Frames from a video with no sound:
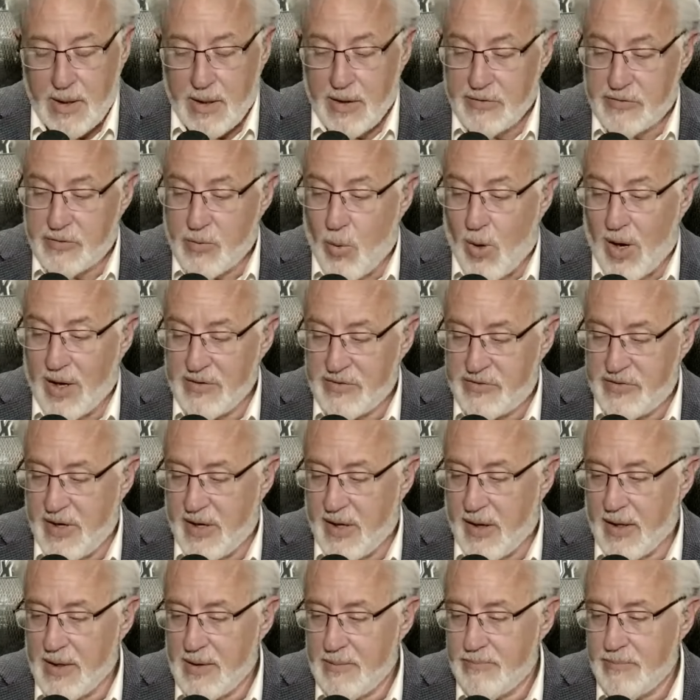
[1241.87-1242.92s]
is quite
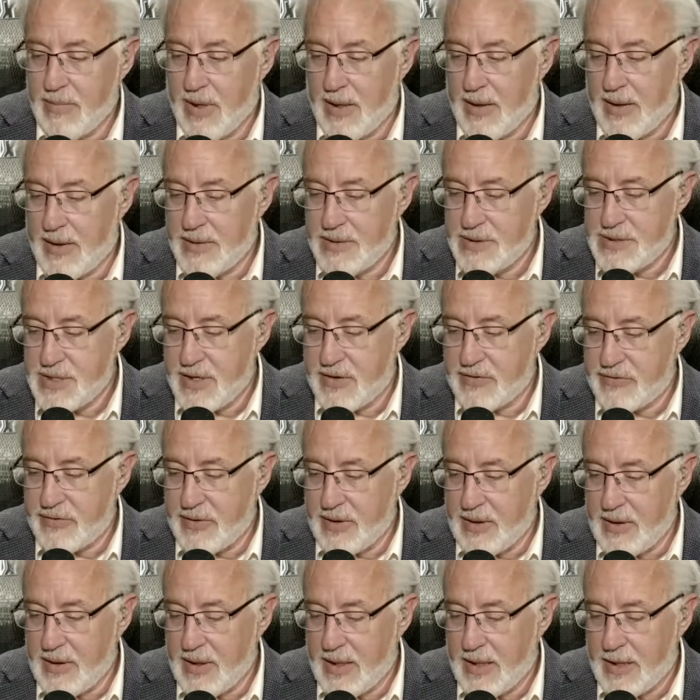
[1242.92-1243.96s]
telling, uh,
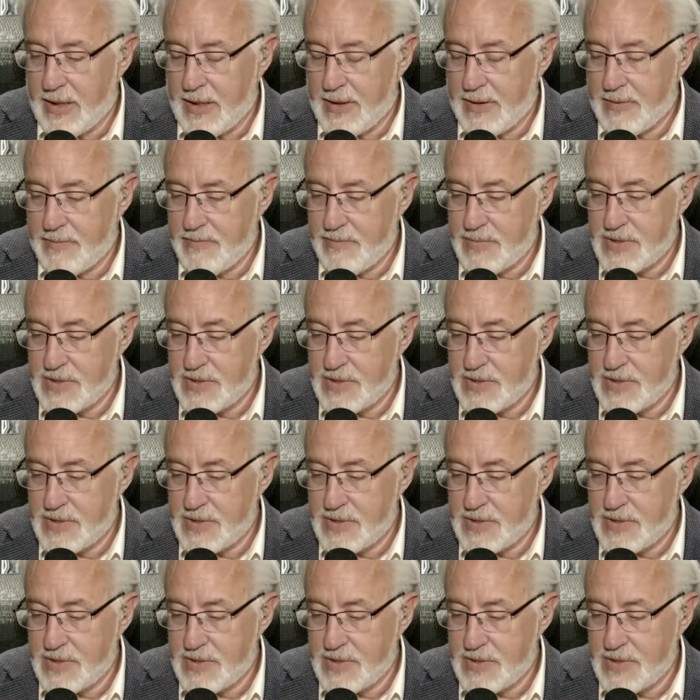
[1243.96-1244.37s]
Jesse, uh,